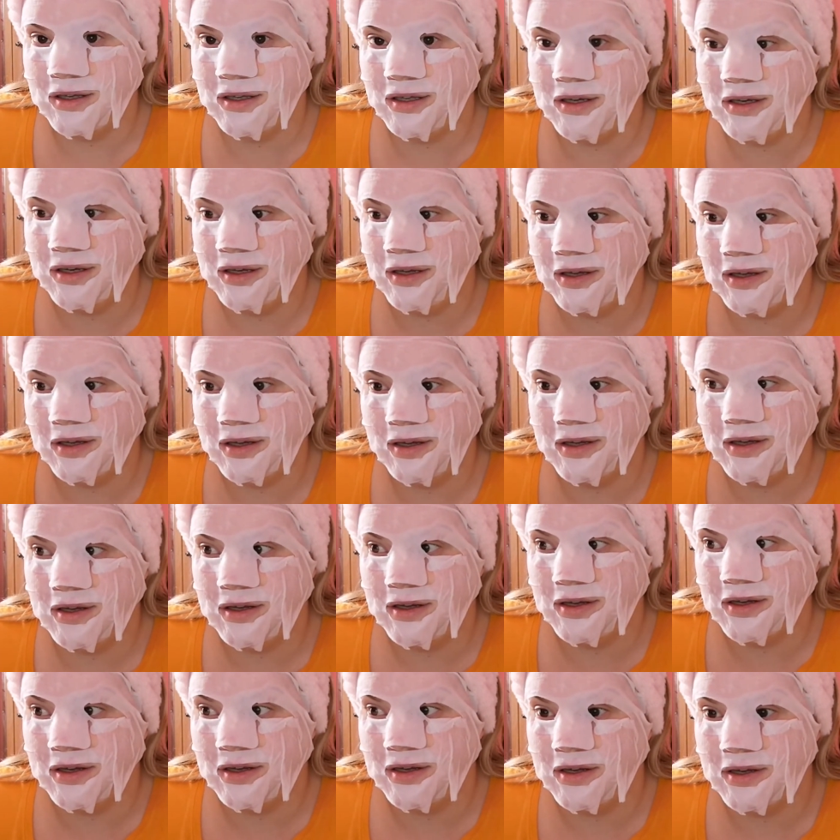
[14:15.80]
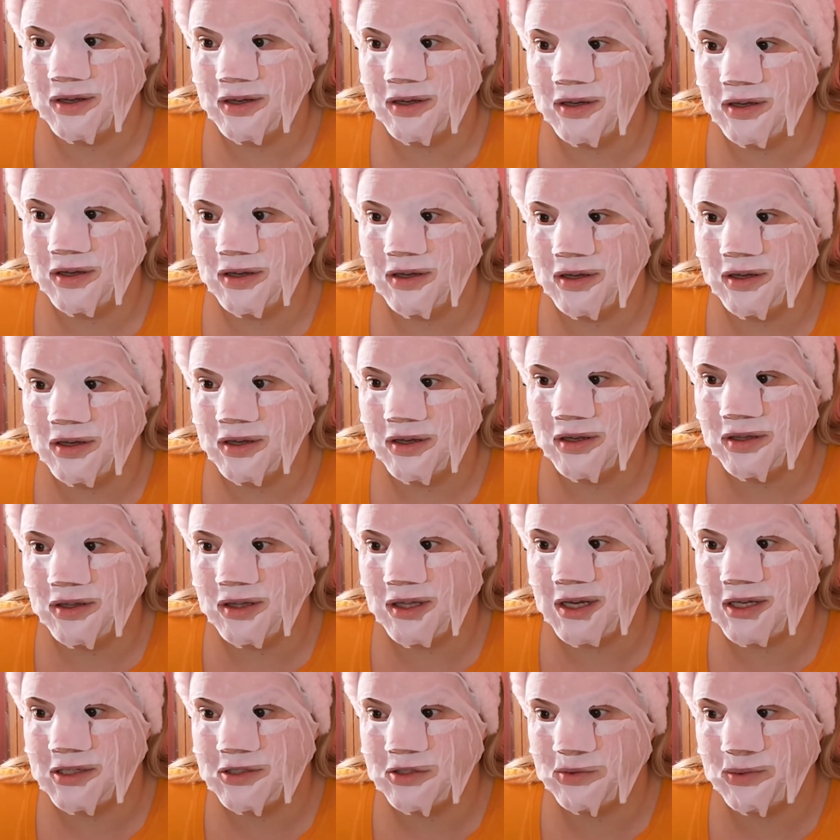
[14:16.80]
yeah.
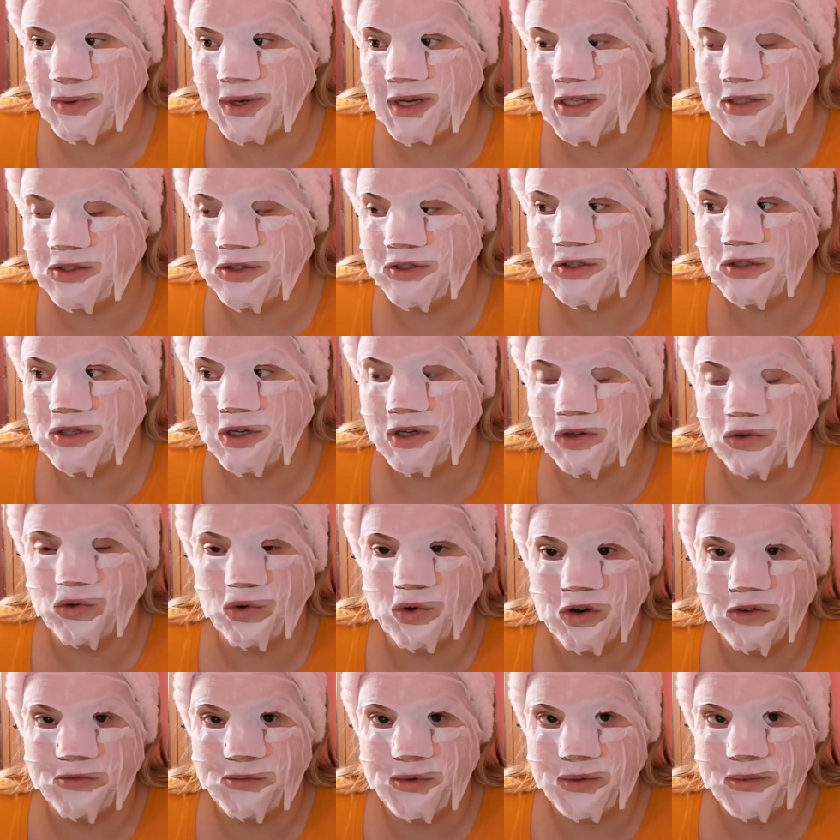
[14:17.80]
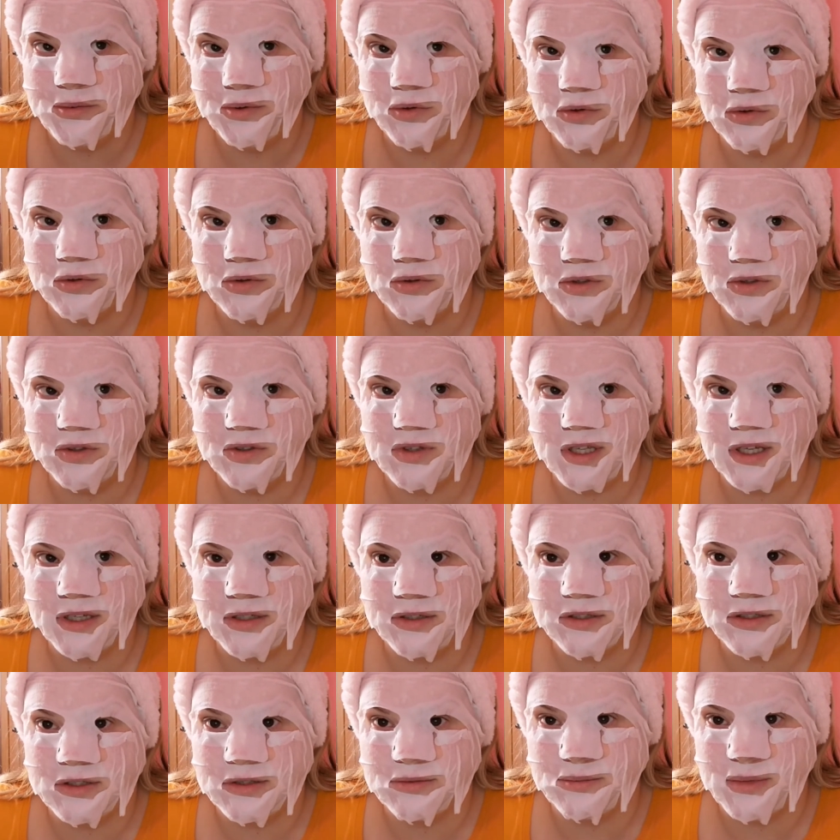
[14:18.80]
That's why to a lot of people
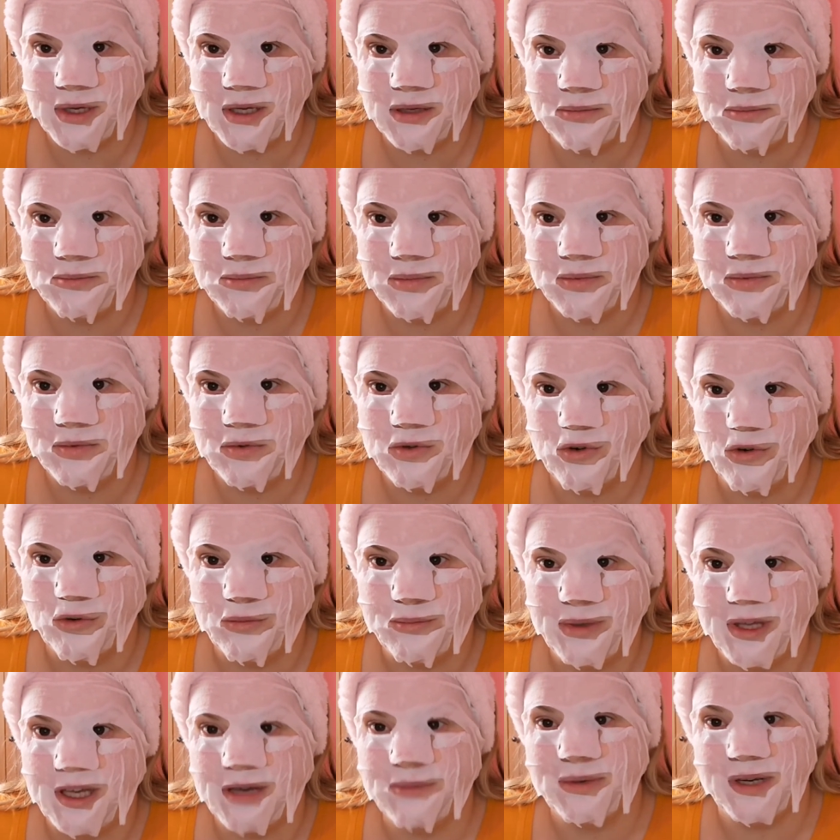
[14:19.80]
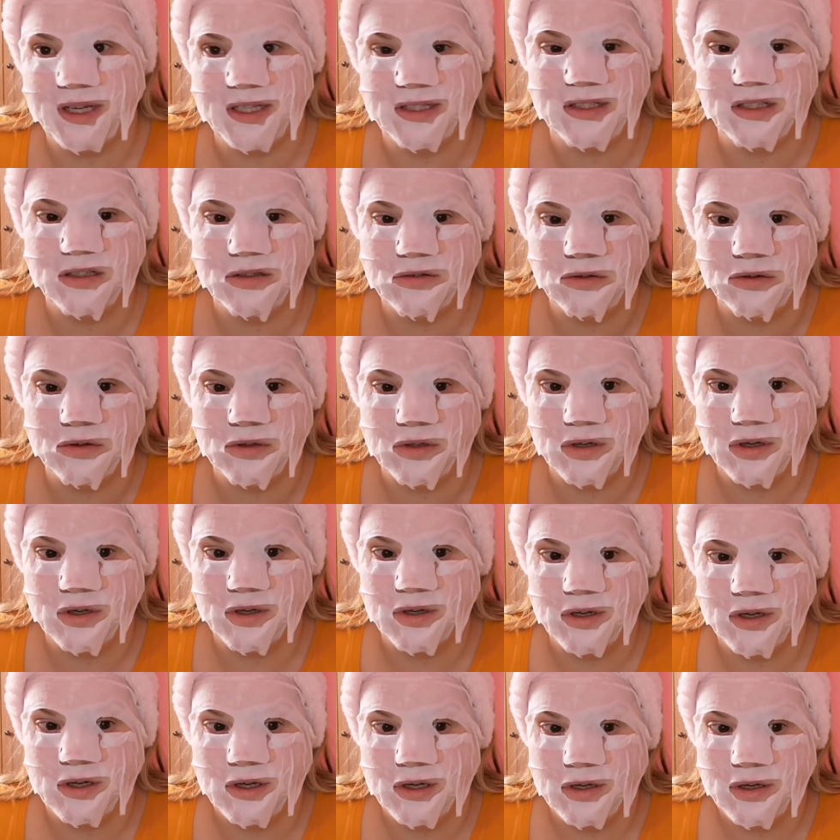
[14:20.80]
things might not be a big deal,
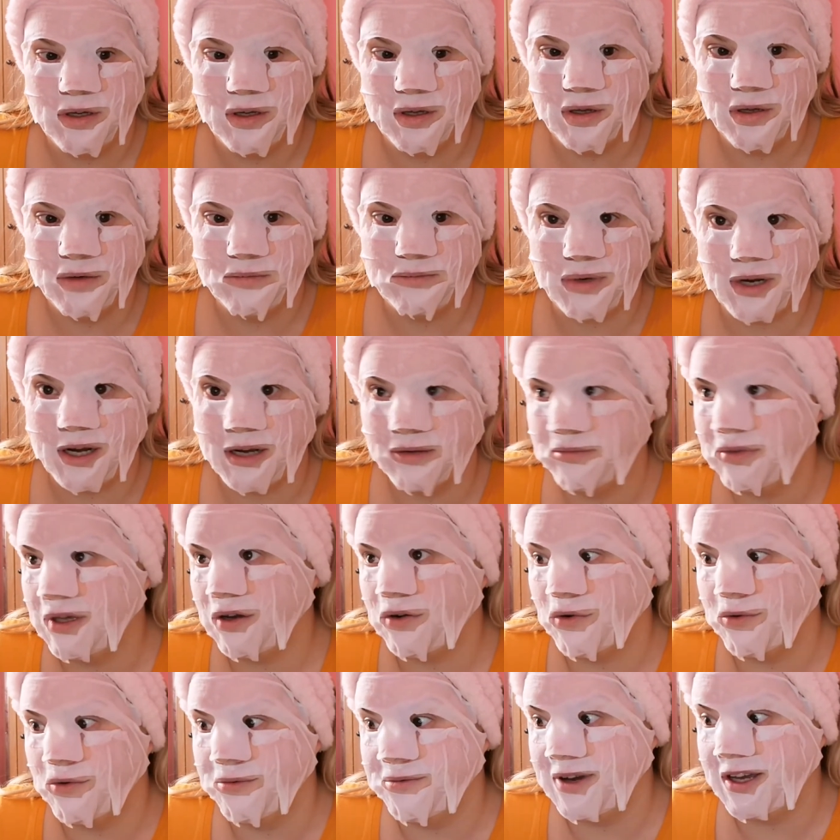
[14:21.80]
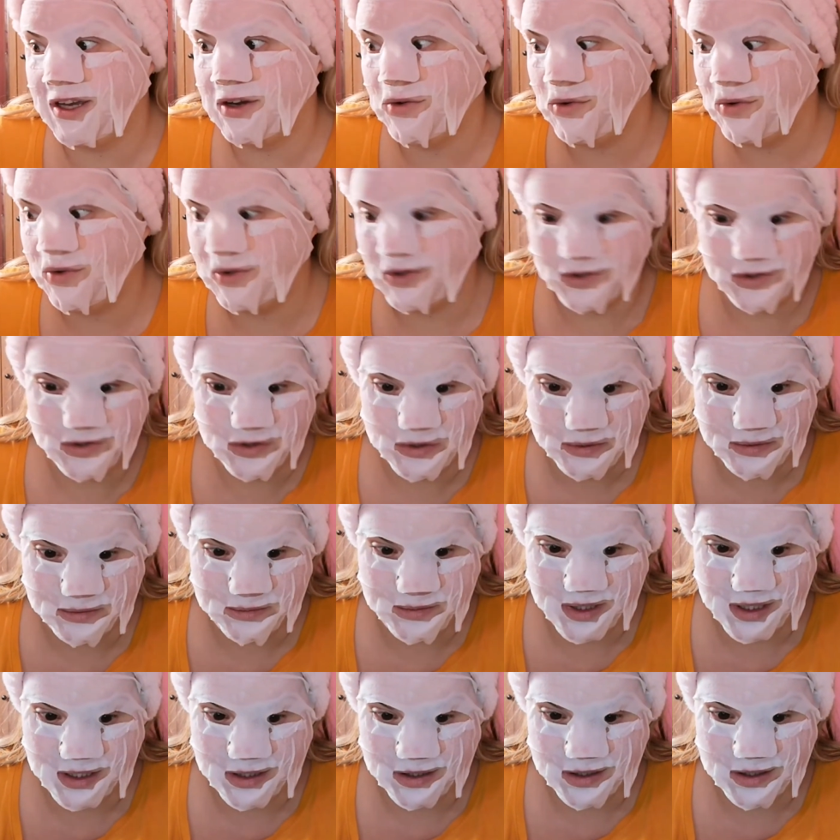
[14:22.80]
but I'm like, oh my god, do you know
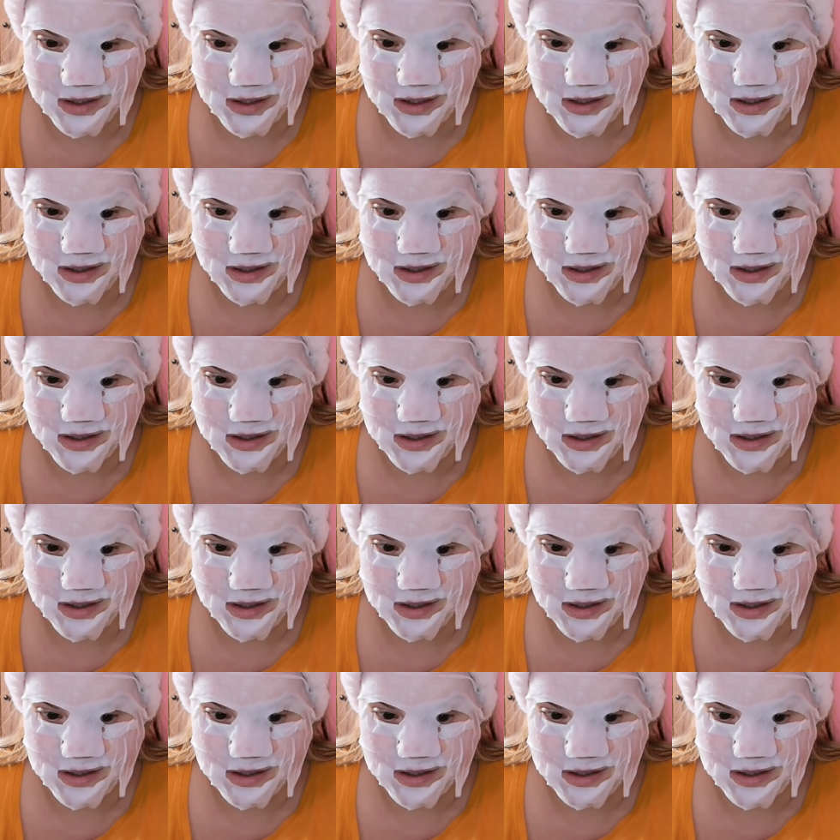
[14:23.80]
what I mean?